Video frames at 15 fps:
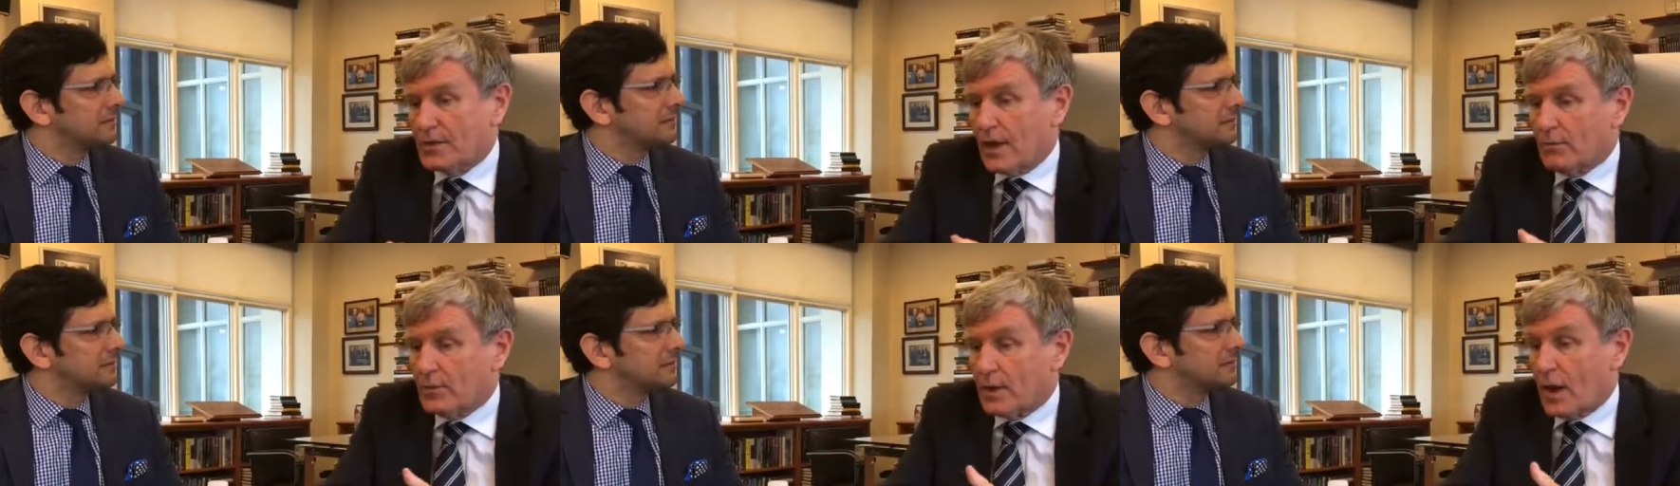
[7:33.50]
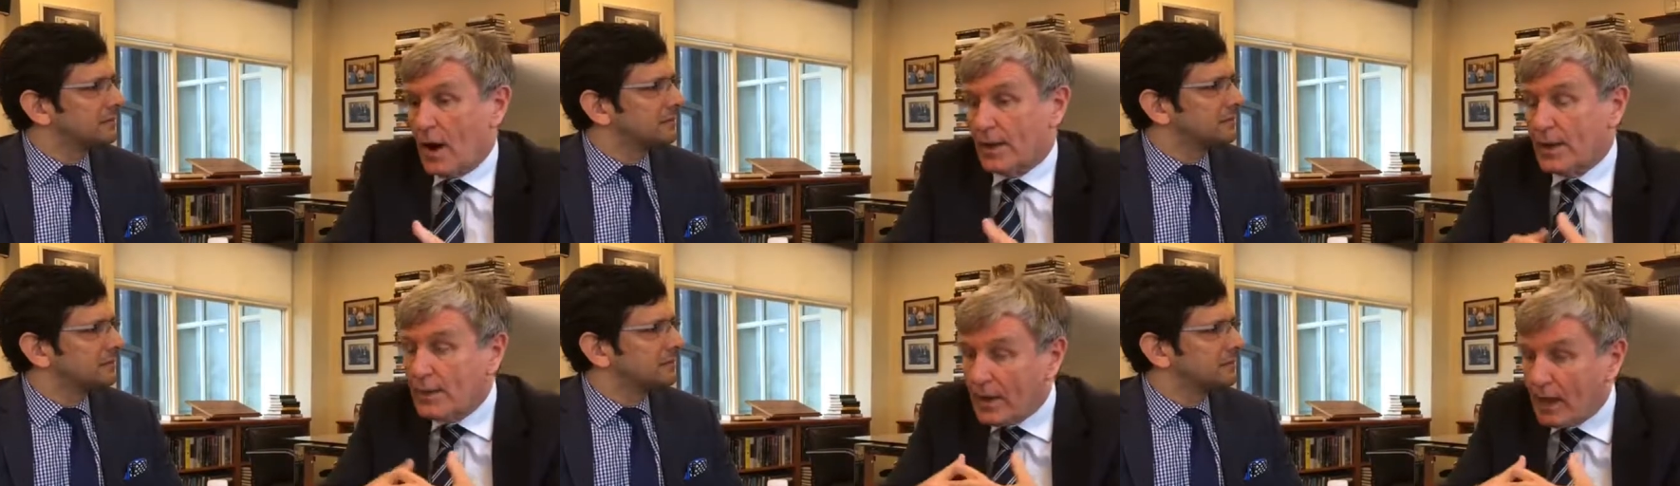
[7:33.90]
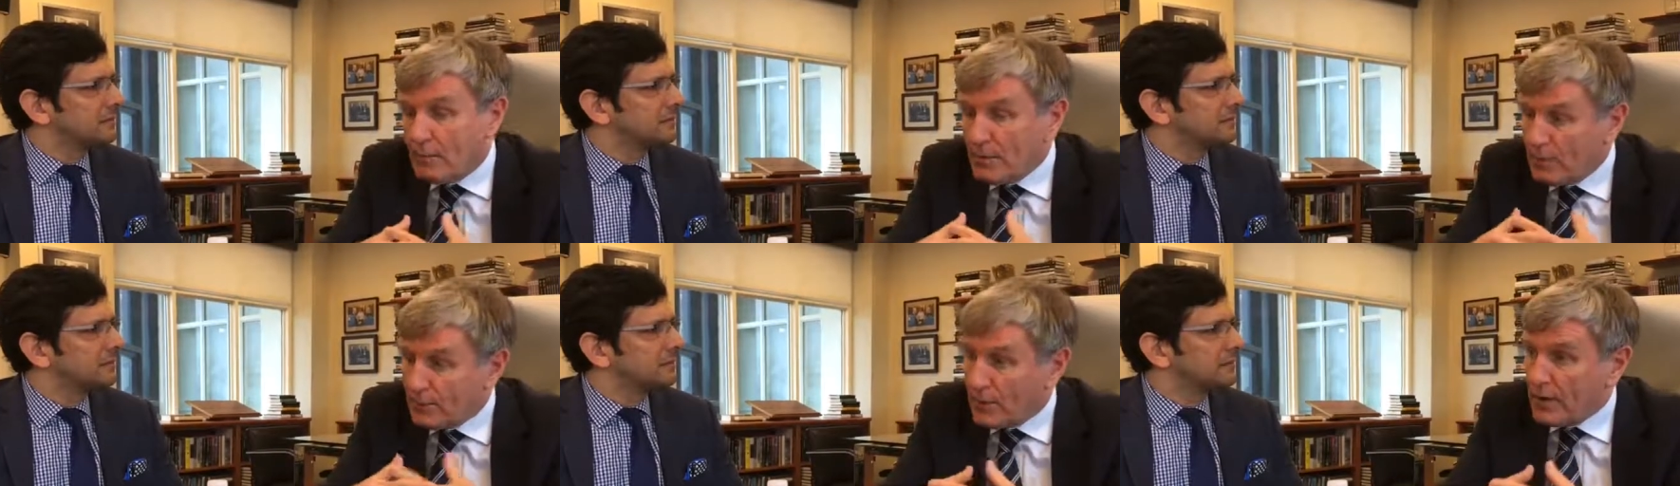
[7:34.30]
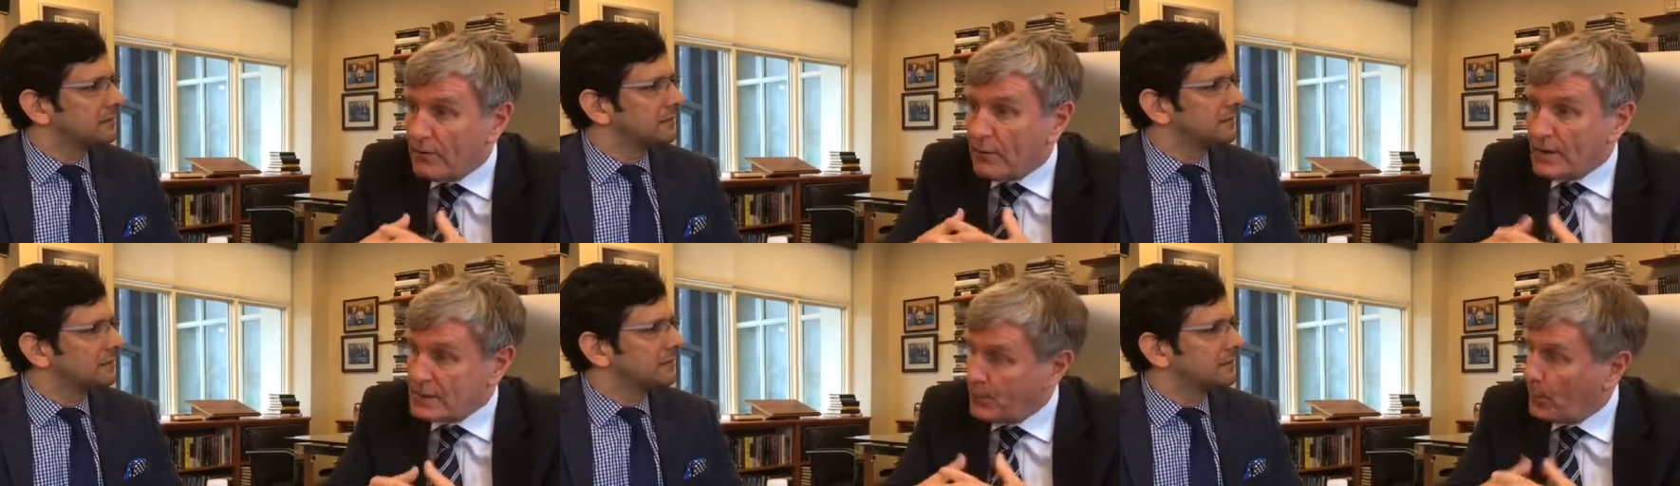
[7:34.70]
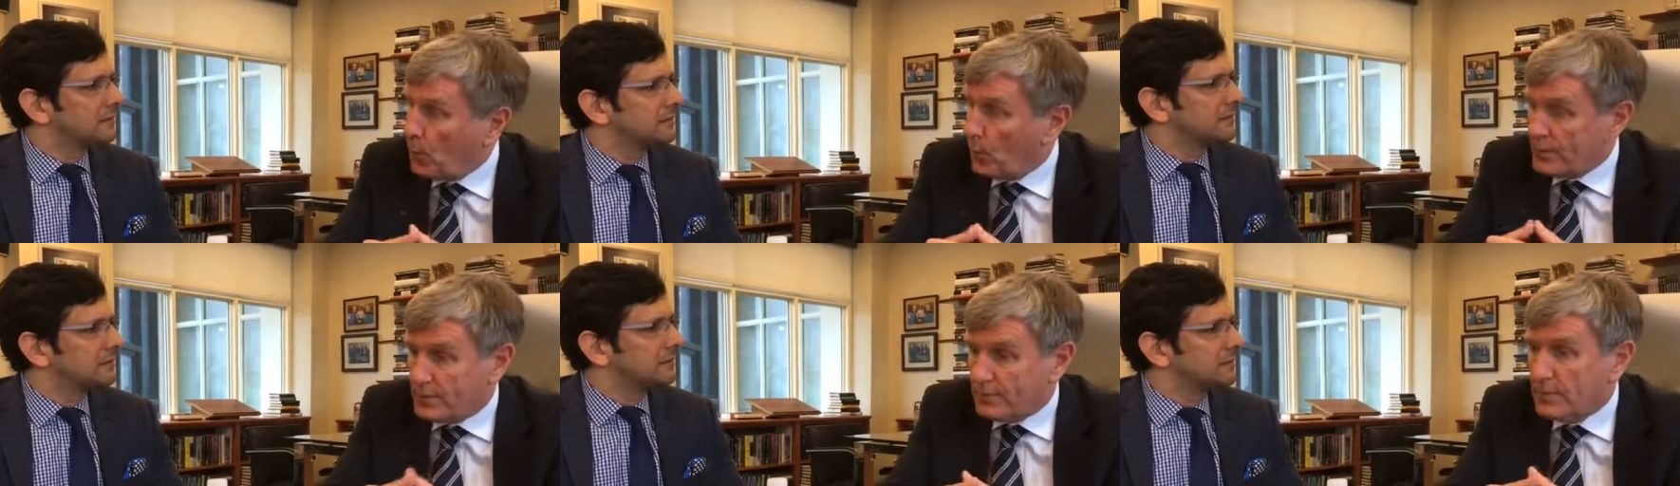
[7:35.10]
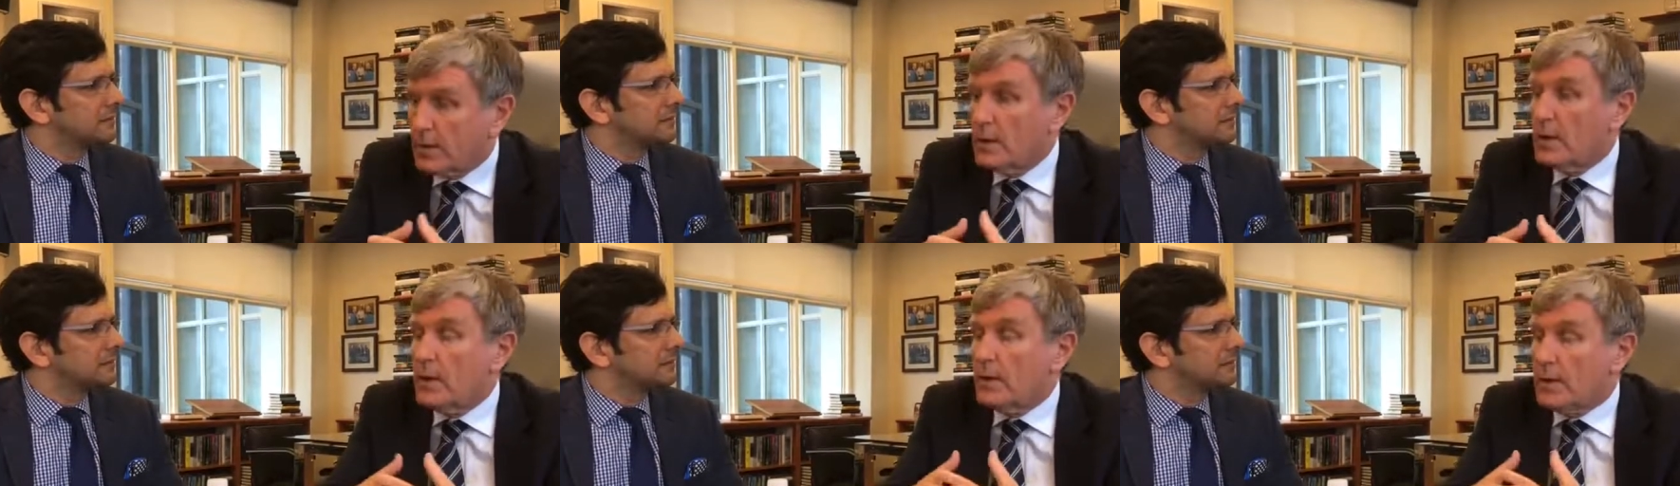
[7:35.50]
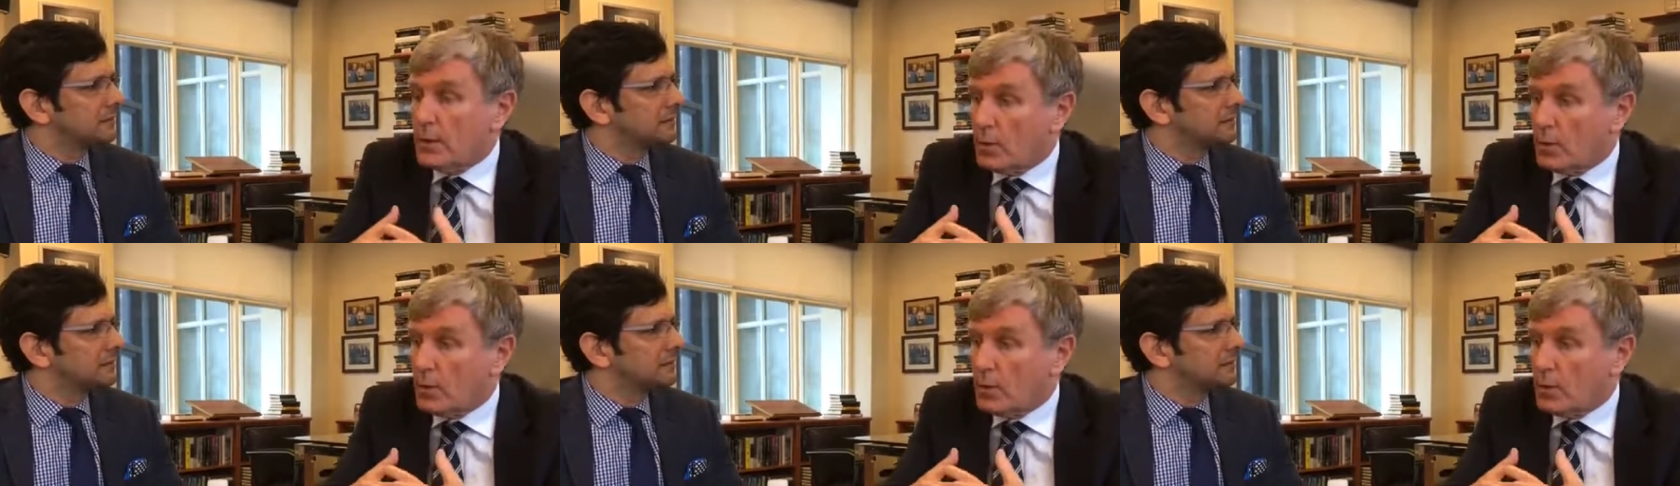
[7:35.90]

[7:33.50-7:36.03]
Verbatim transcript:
Speaker 1: in that regard. And they have been very, very supportive. The